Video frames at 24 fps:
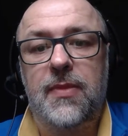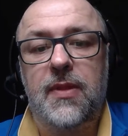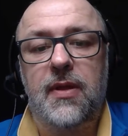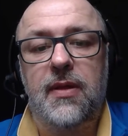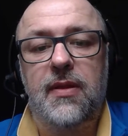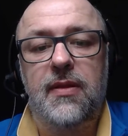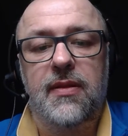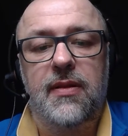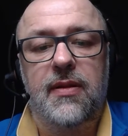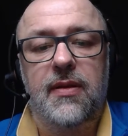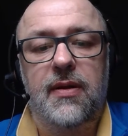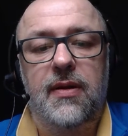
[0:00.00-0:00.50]

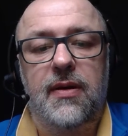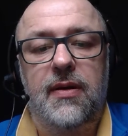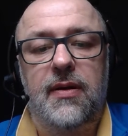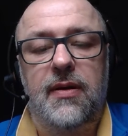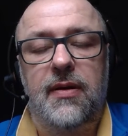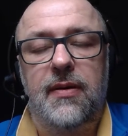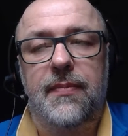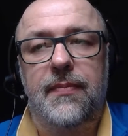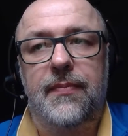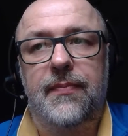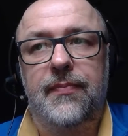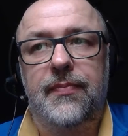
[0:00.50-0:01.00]

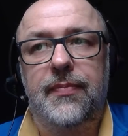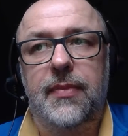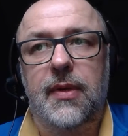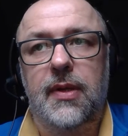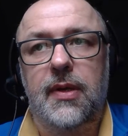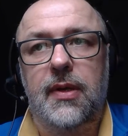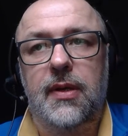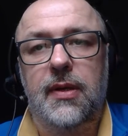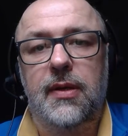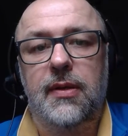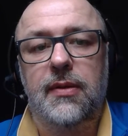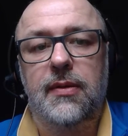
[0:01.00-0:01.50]
there
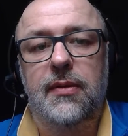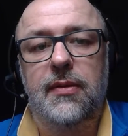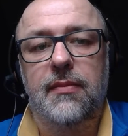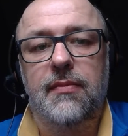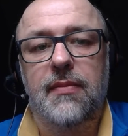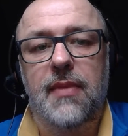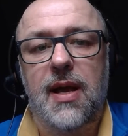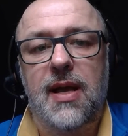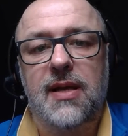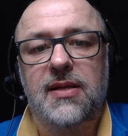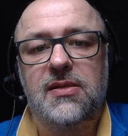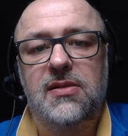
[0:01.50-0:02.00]
in the
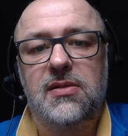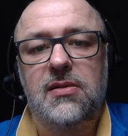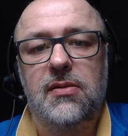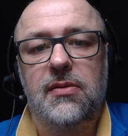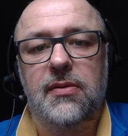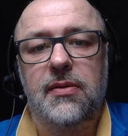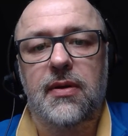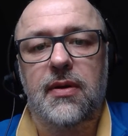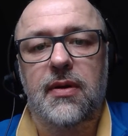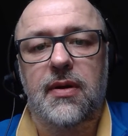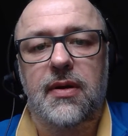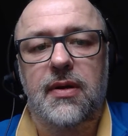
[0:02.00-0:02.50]
Maslow
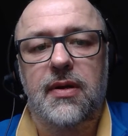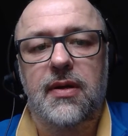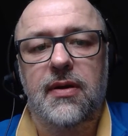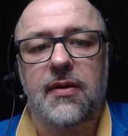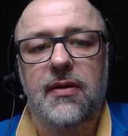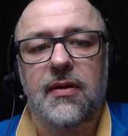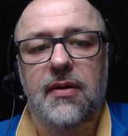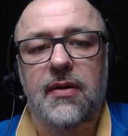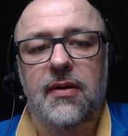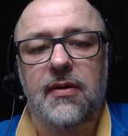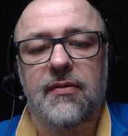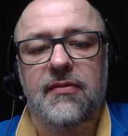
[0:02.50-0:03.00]

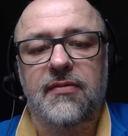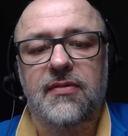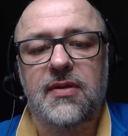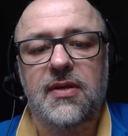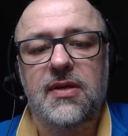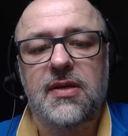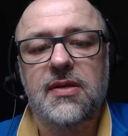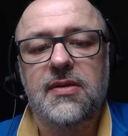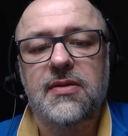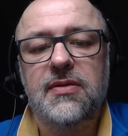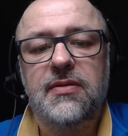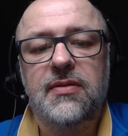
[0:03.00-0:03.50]
hierarchy of
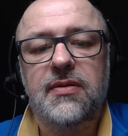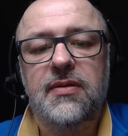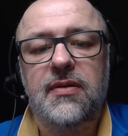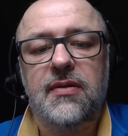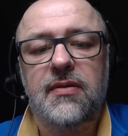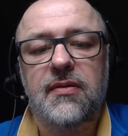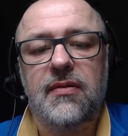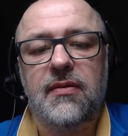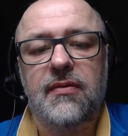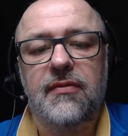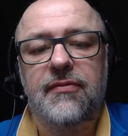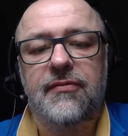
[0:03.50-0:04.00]
needs,
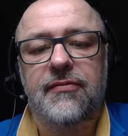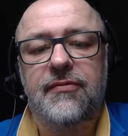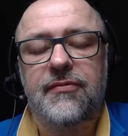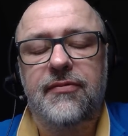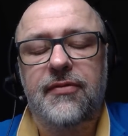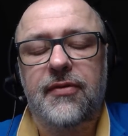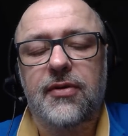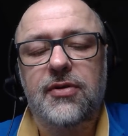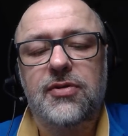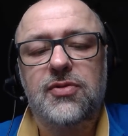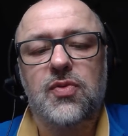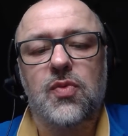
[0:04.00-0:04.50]
the
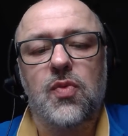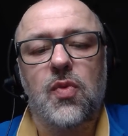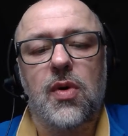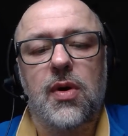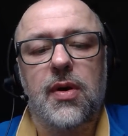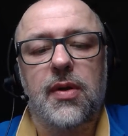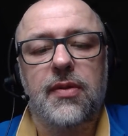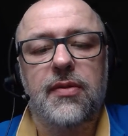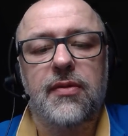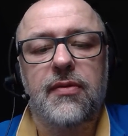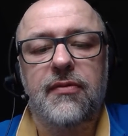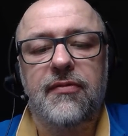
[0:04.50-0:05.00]
first
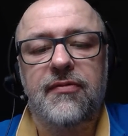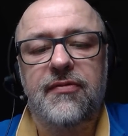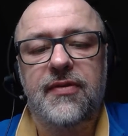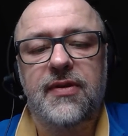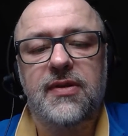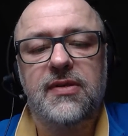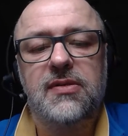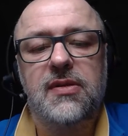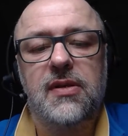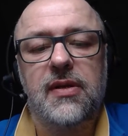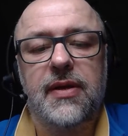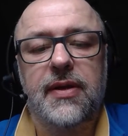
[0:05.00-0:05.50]
one, the
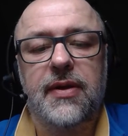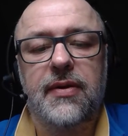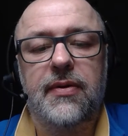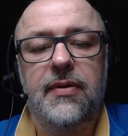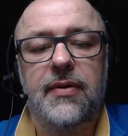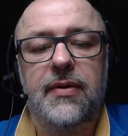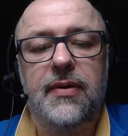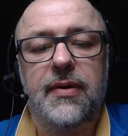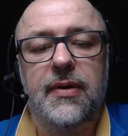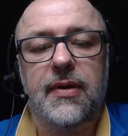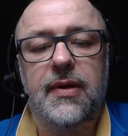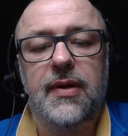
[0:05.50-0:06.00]
first
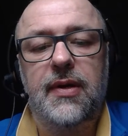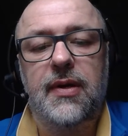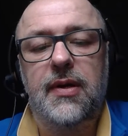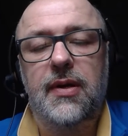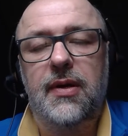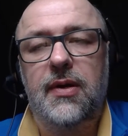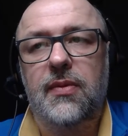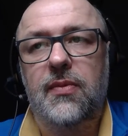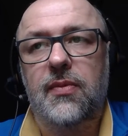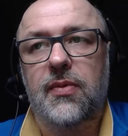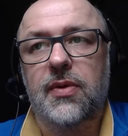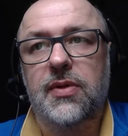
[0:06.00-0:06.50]
layer,
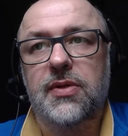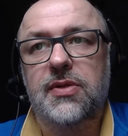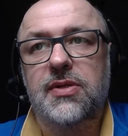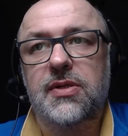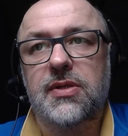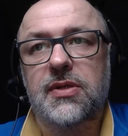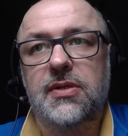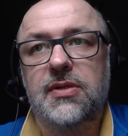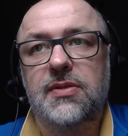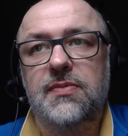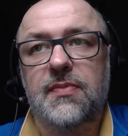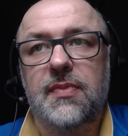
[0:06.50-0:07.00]
which
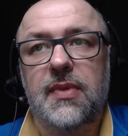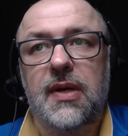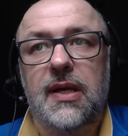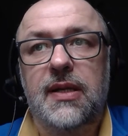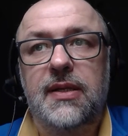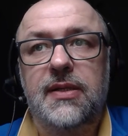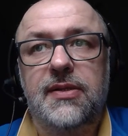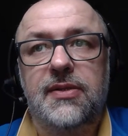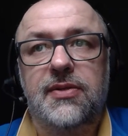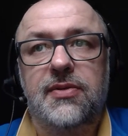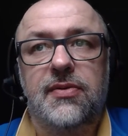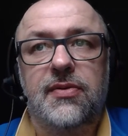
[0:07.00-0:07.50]
is
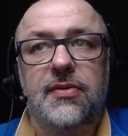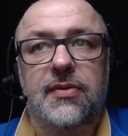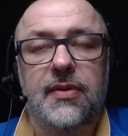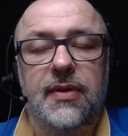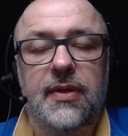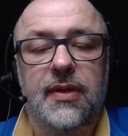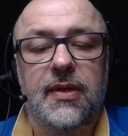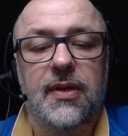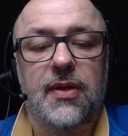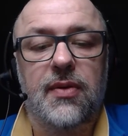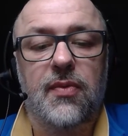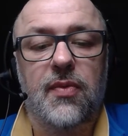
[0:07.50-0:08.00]
mandatory in a